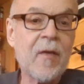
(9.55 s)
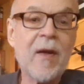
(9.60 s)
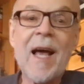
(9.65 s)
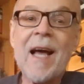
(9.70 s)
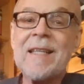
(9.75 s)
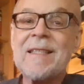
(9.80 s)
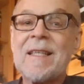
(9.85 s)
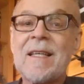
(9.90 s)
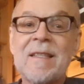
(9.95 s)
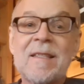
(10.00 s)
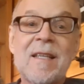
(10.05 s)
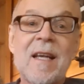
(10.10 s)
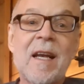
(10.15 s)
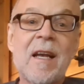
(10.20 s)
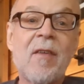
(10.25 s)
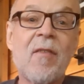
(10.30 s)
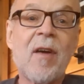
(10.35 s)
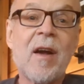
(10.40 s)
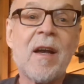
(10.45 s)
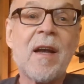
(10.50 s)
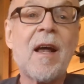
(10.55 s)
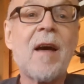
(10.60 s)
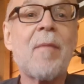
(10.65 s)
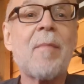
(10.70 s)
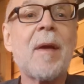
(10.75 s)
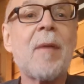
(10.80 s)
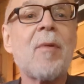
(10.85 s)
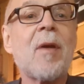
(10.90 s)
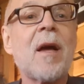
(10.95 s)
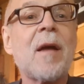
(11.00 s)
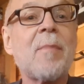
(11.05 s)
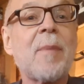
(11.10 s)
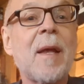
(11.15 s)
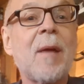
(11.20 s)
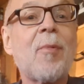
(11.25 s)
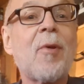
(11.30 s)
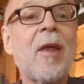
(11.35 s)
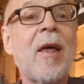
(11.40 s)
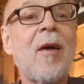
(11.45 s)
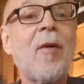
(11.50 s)
have access to any right now, maybe I'd be
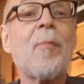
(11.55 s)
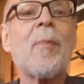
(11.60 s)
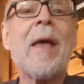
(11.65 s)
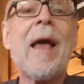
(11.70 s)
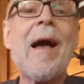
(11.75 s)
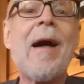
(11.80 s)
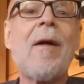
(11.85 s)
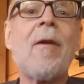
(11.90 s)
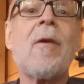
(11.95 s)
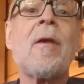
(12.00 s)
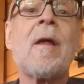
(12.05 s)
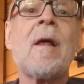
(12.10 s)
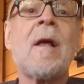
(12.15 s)
able to help you out.